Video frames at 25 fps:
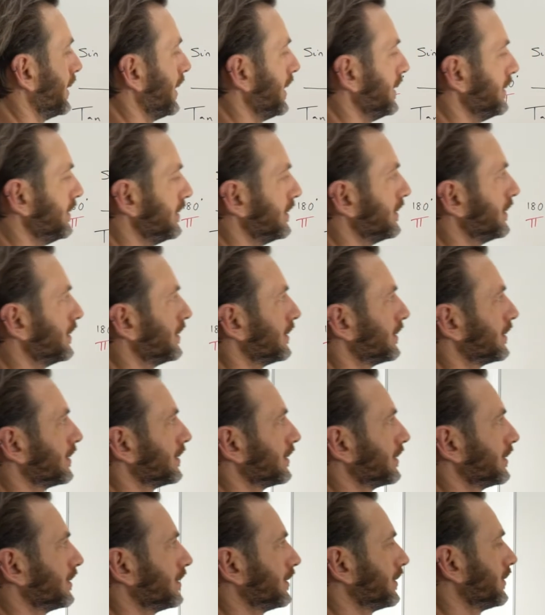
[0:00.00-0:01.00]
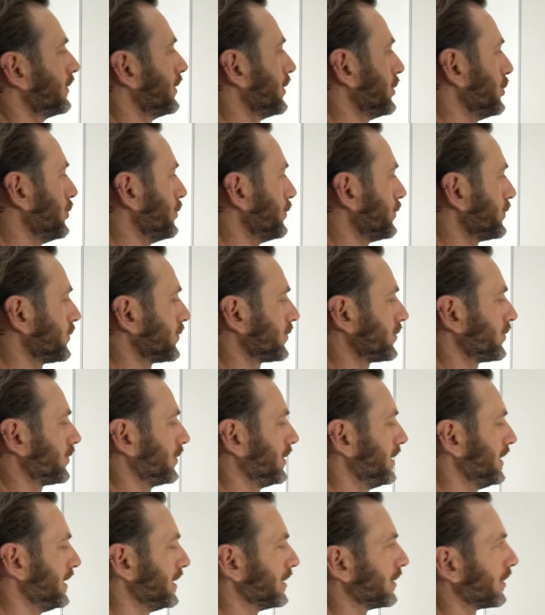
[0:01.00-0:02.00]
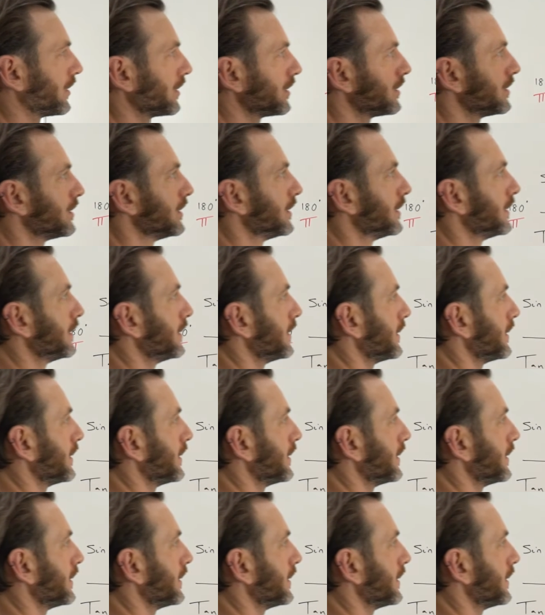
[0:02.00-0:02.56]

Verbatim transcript: in the use here